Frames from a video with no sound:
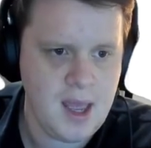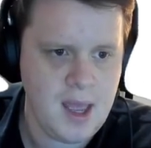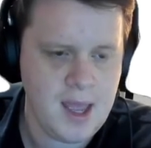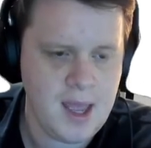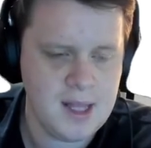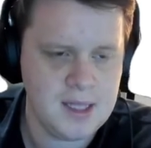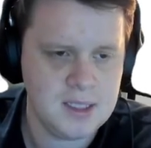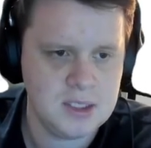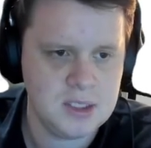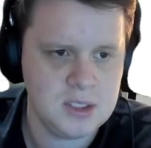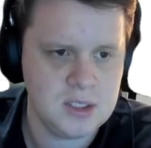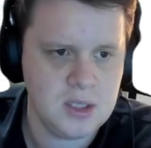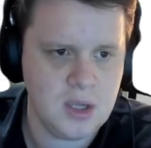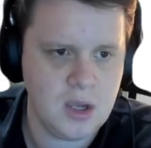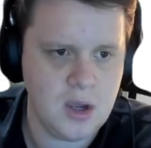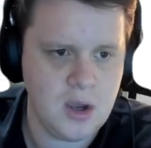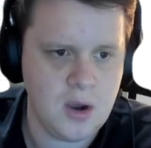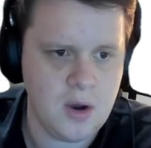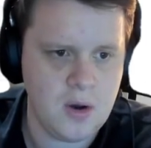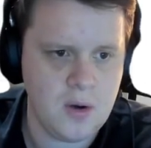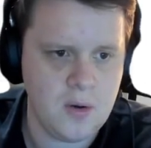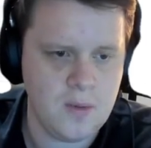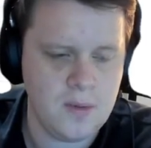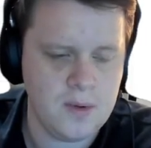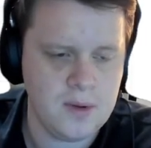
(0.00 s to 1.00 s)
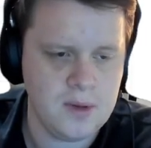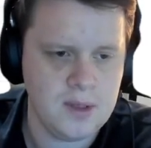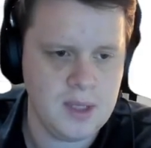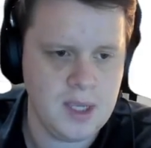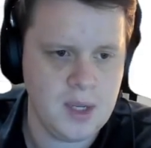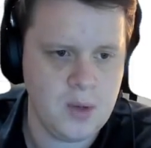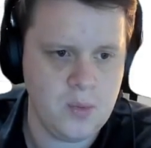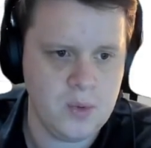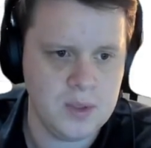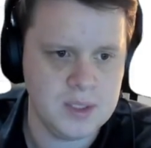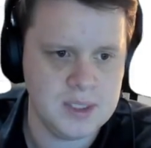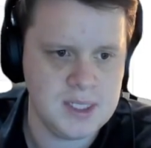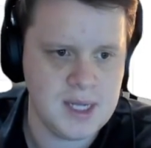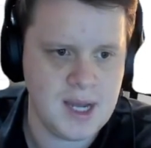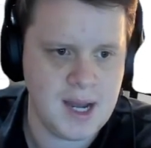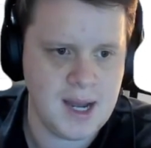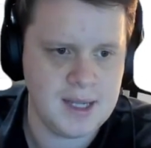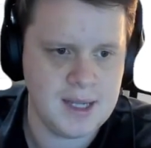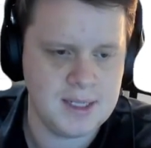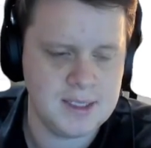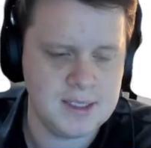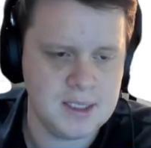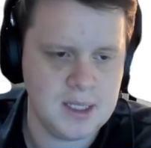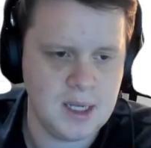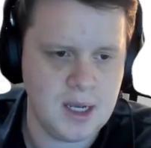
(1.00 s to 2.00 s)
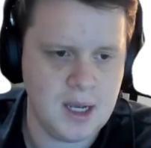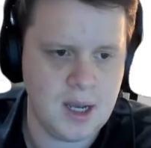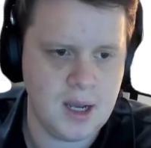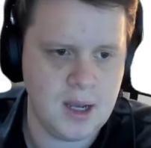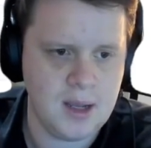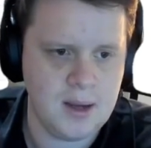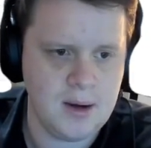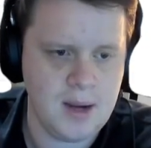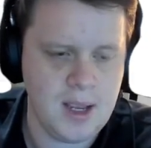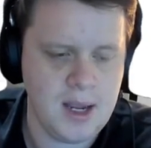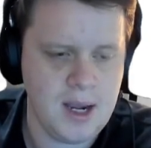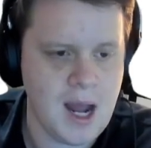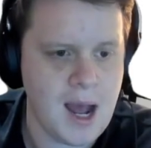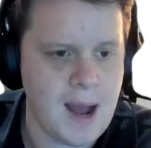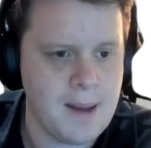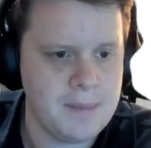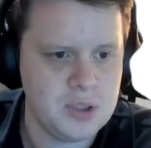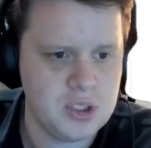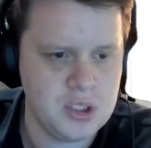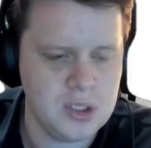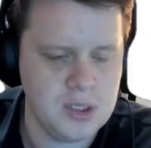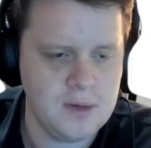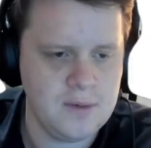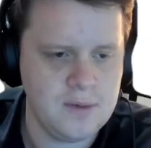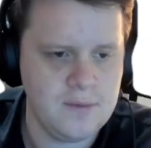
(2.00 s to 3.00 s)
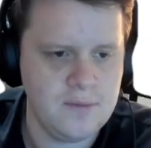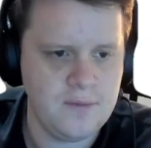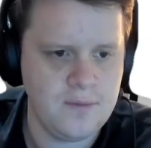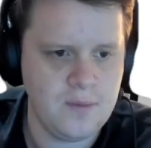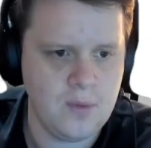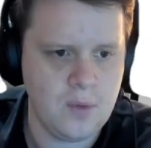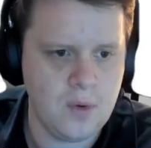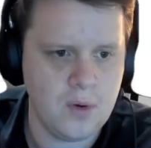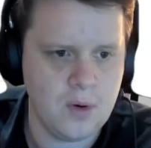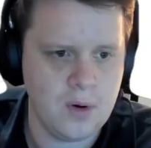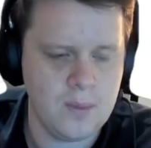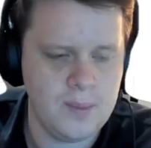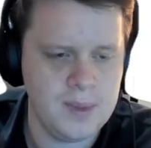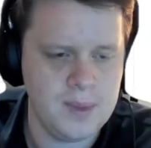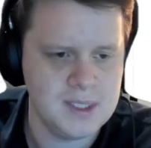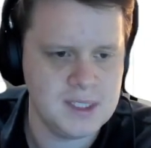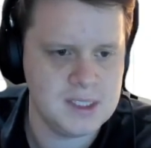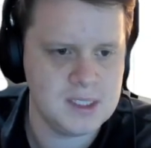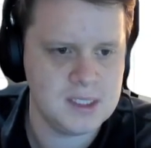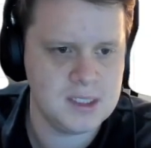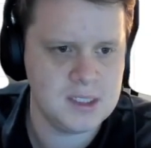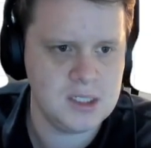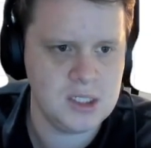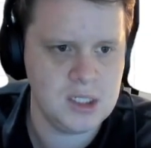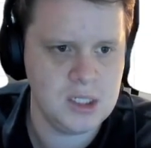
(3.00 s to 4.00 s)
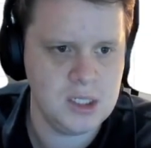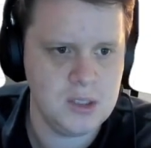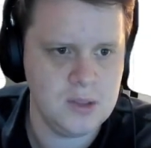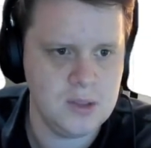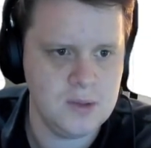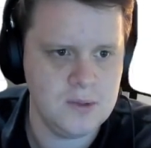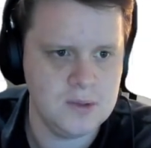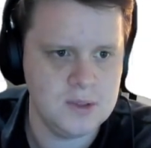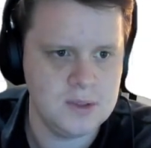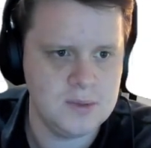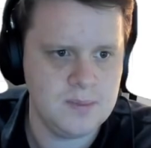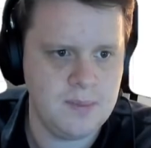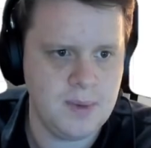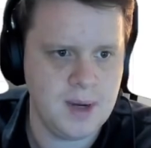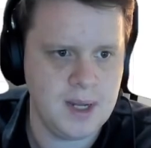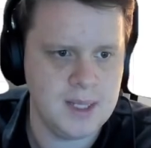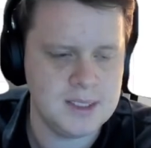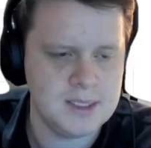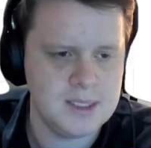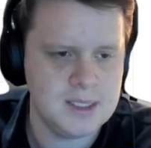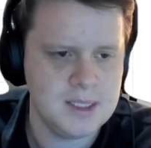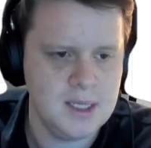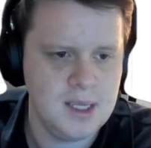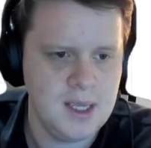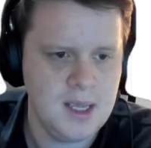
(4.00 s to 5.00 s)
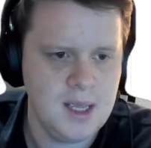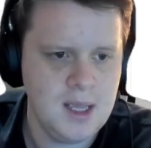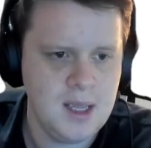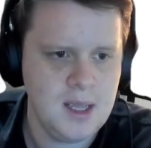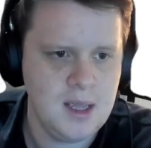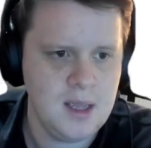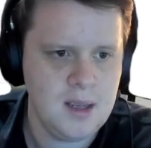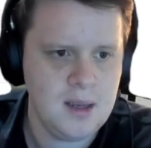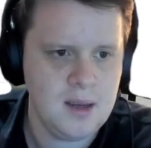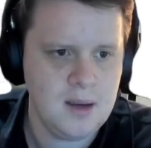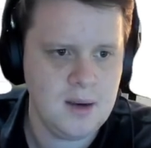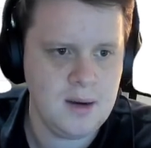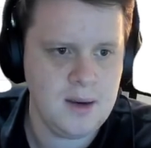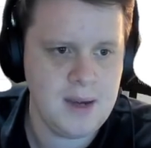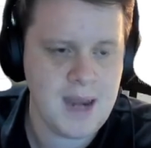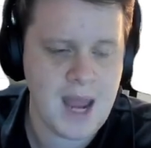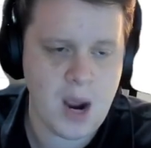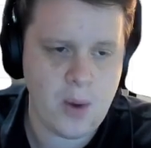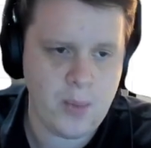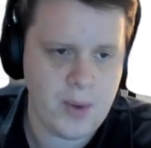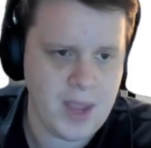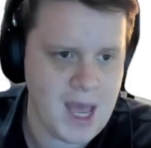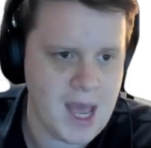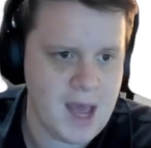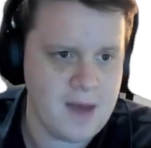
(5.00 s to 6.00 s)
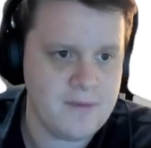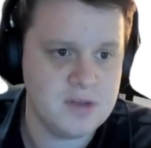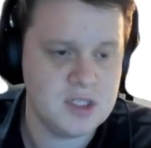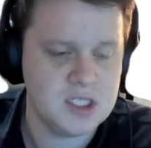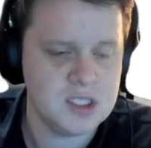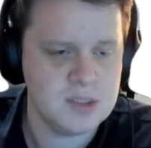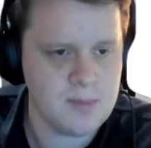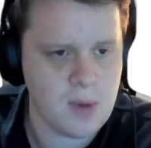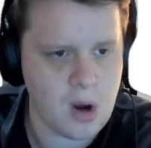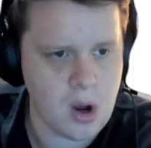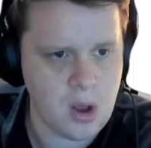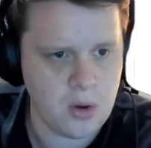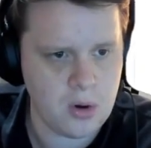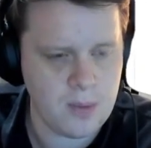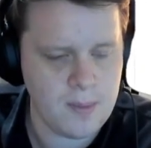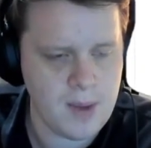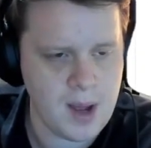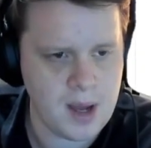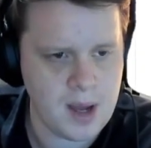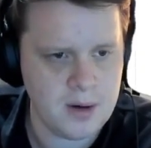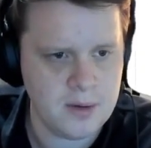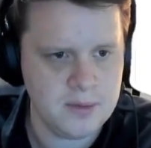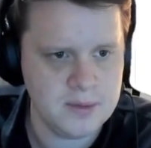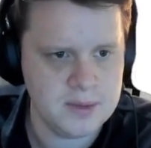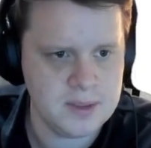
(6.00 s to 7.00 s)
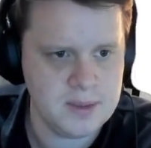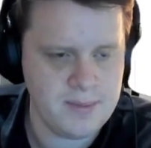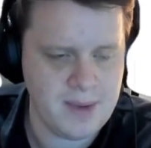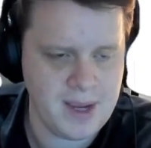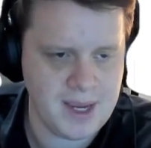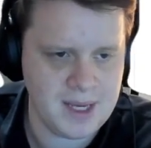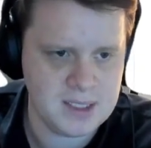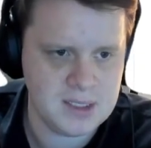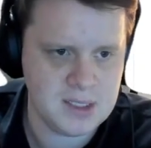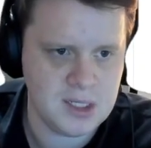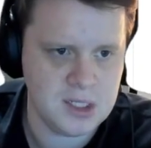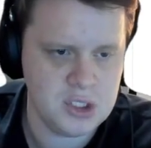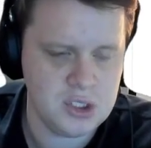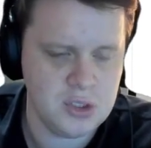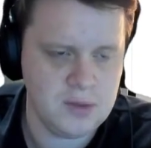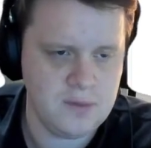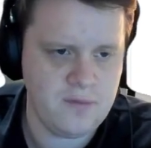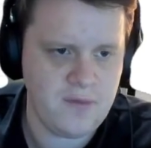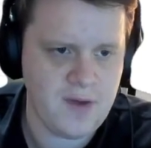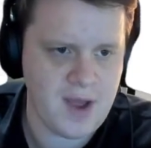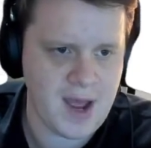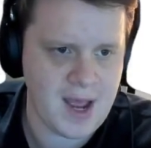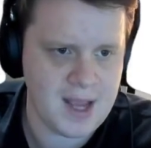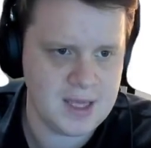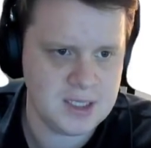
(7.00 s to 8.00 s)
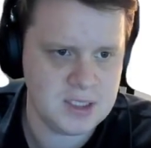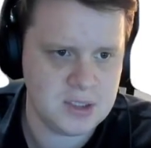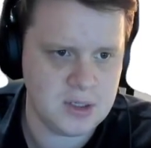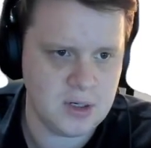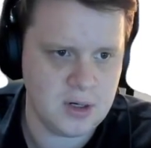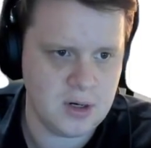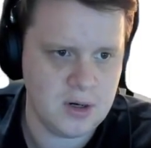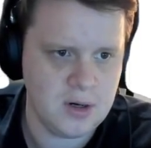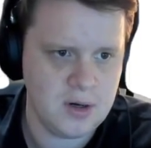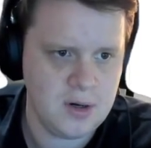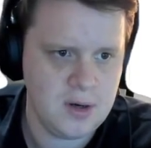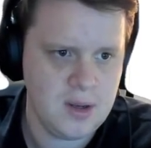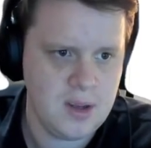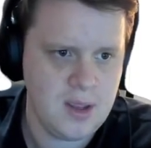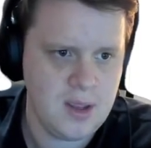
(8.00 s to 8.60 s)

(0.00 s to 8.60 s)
and so it was not an option for businesses to use. But now we have smaller models, and by extension faster,